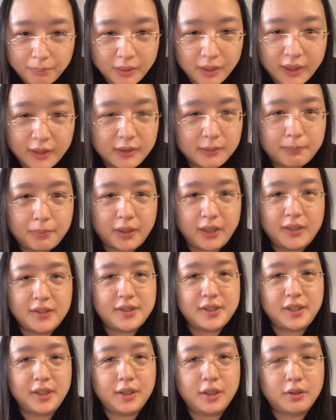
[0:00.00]

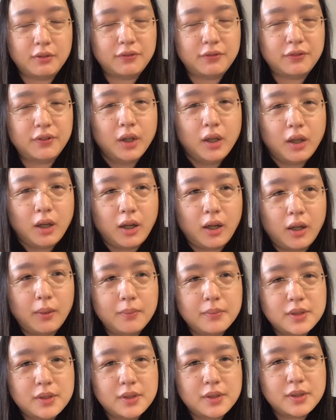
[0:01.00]
Plenty of.
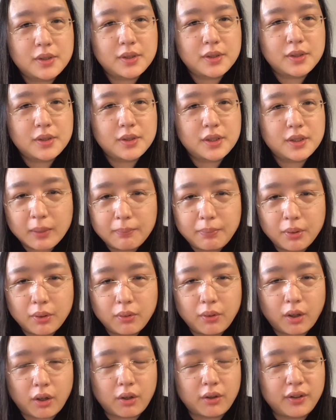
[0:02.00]
So, for
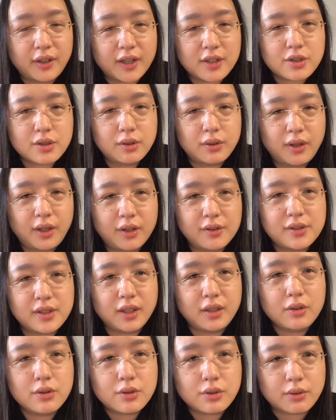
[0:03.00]
example, our national health
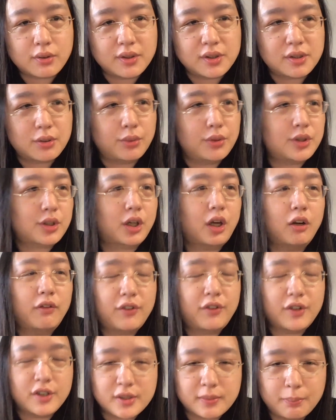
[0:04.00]
insurance, which
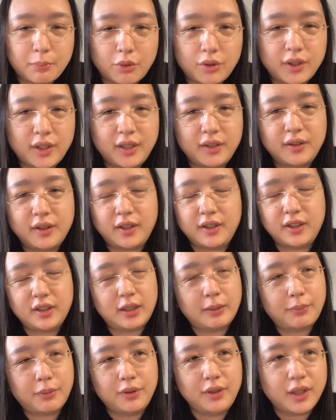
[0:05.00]
covers more than
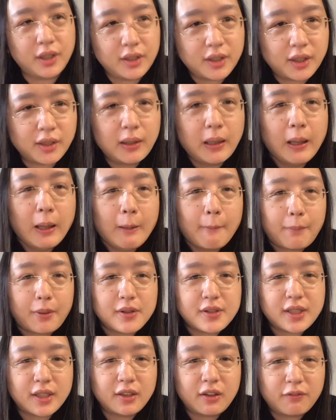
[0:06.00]

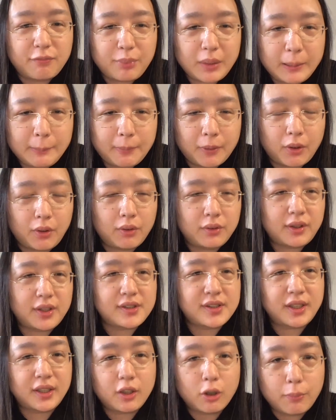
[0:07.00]
99.99% of people, the
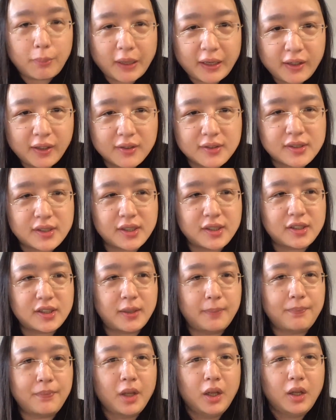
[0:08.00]
single-payer system